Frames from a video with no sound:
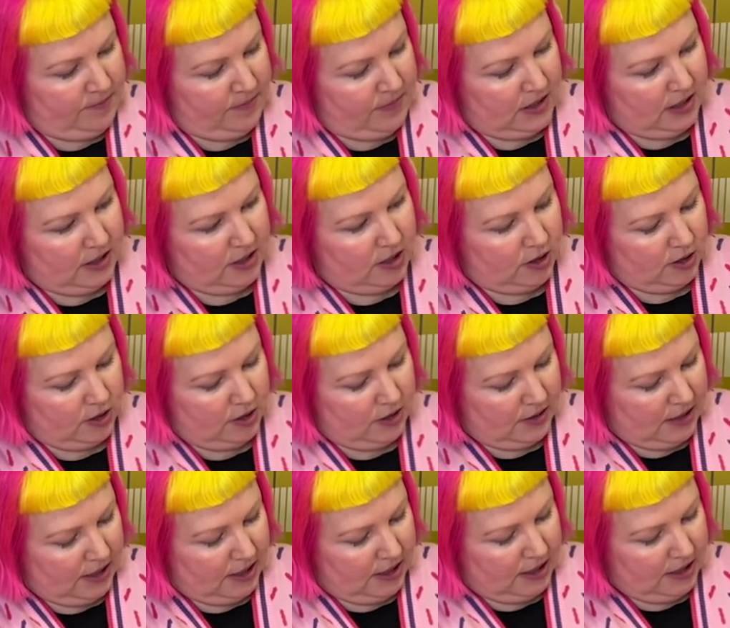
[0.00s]
you
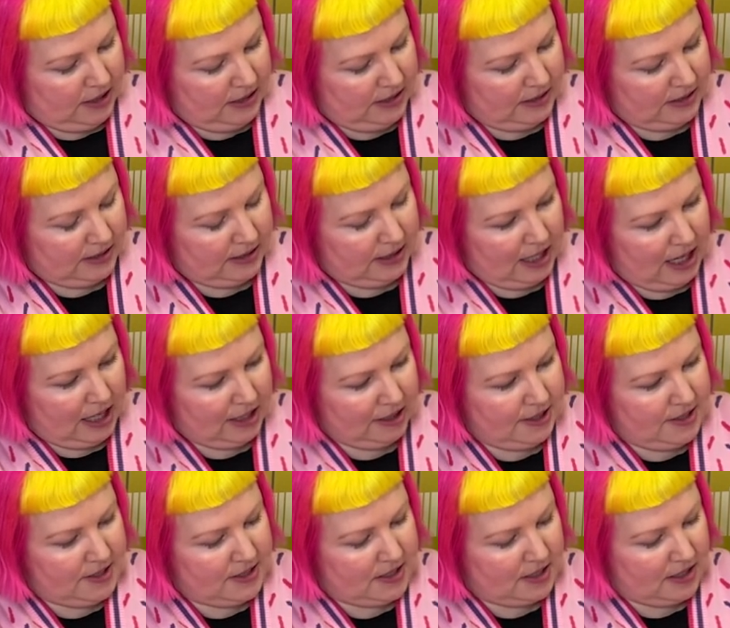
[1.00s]
know,
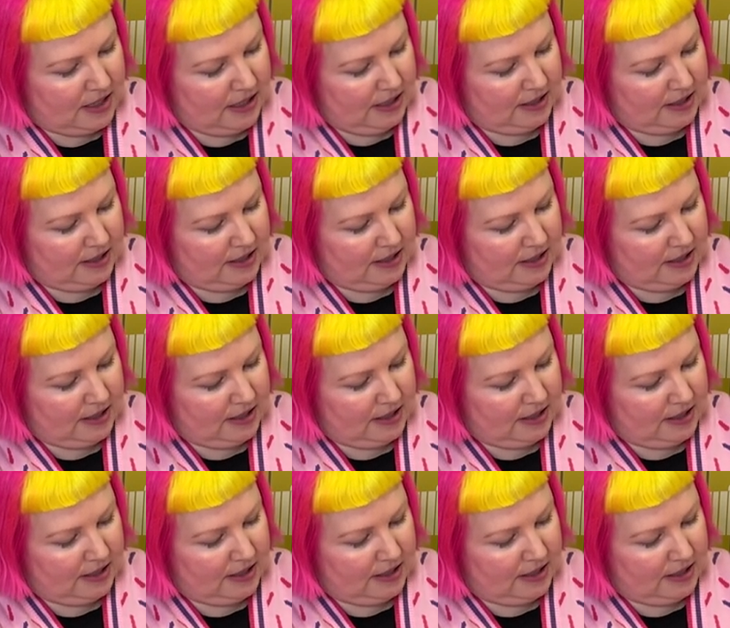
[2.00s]
colors,